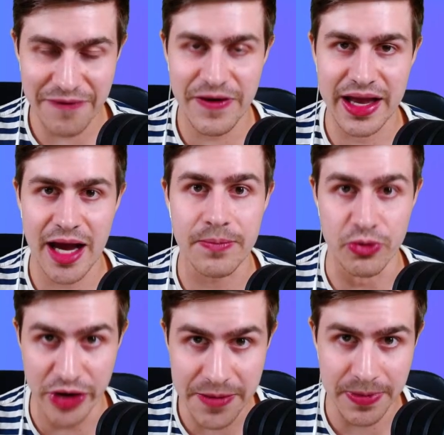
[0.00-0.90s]
FA Cup
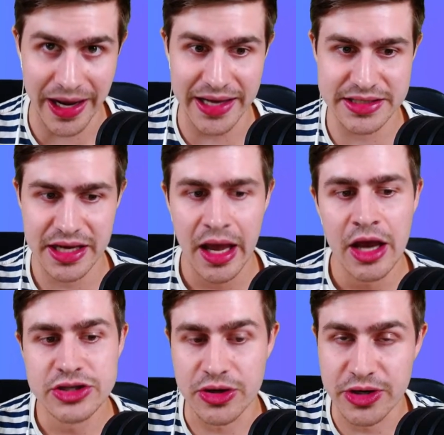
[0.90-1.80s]
replays.
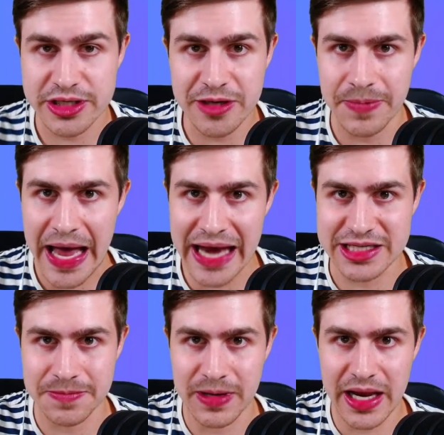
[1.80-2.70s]
So Crystal
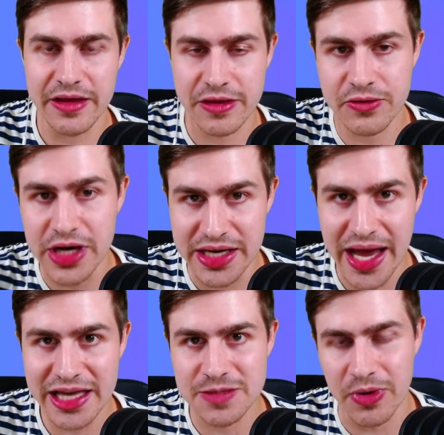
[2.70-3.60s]
Palace play 3
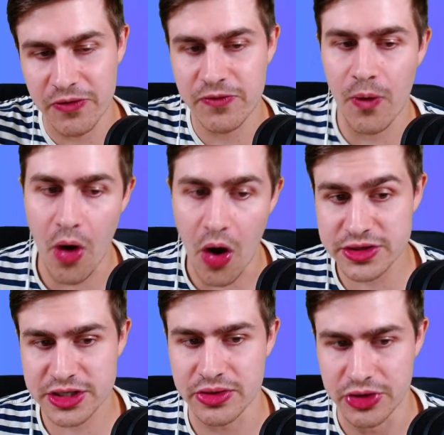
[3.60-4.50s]
days before
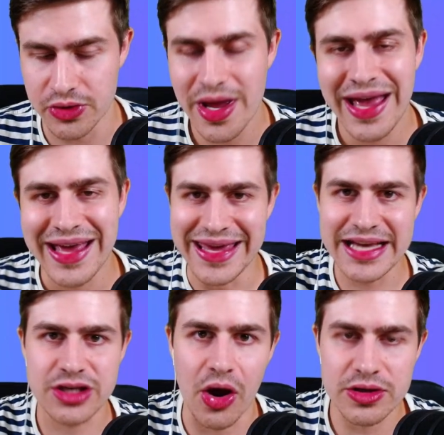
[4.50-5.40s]
Arsenal do.
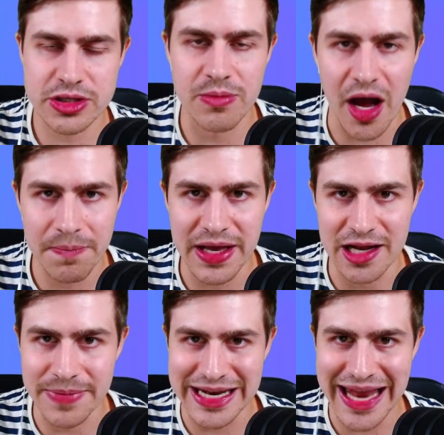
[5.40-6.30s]
Yes, Arsenal might be a
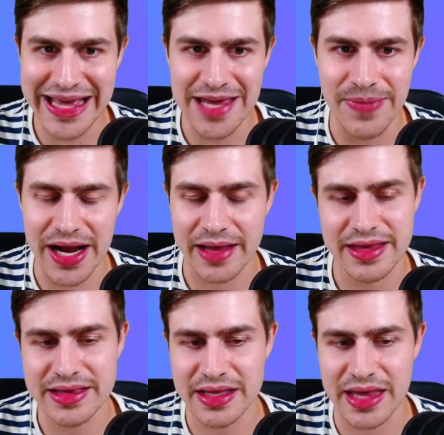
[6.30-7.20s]
little bit leggy, but I
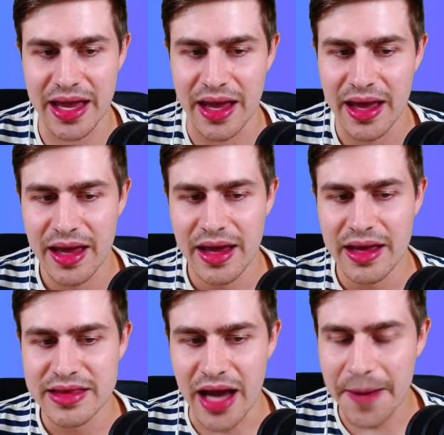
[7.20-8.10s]
think that the
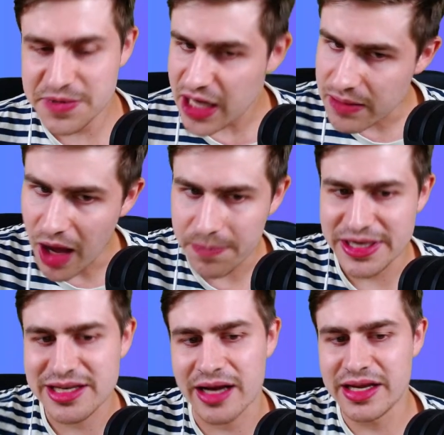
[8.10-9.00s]
upside might be
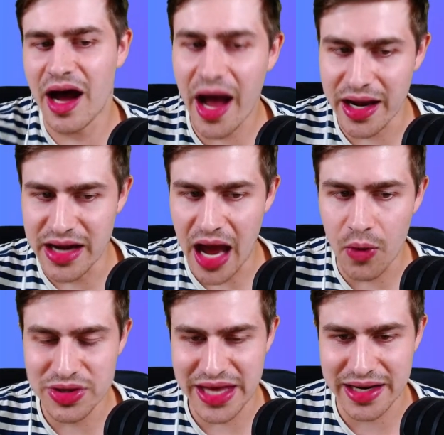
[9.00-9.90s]
slightly higher now
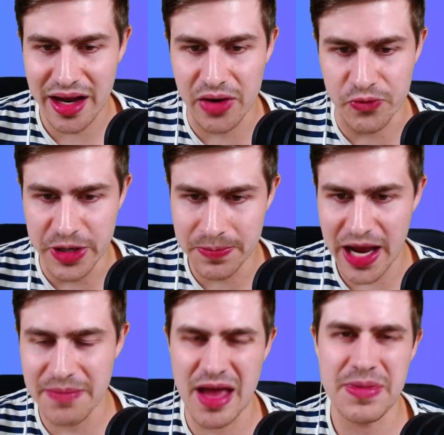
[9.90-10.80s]
with that kind of
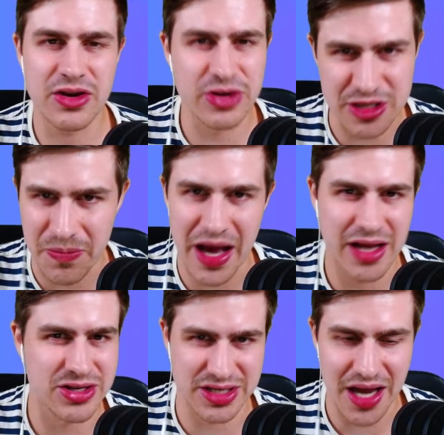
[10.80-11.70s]
replay. Maybe Crystal
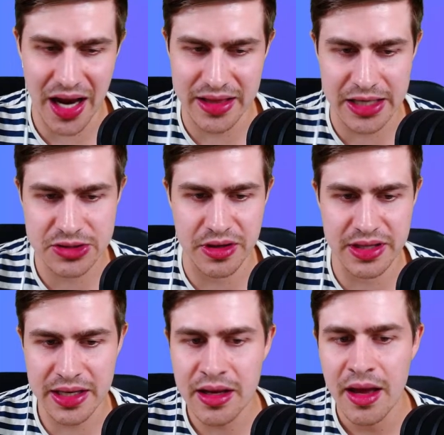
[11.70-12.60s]
Palace are tired, that sort of
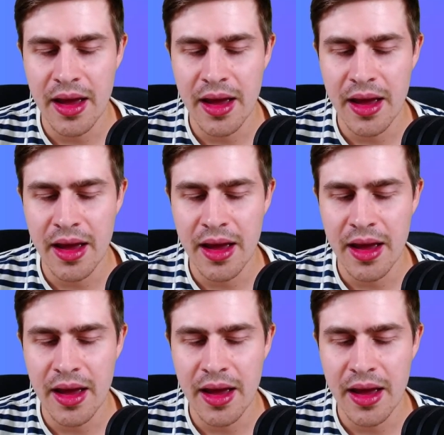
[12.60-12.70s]
thing.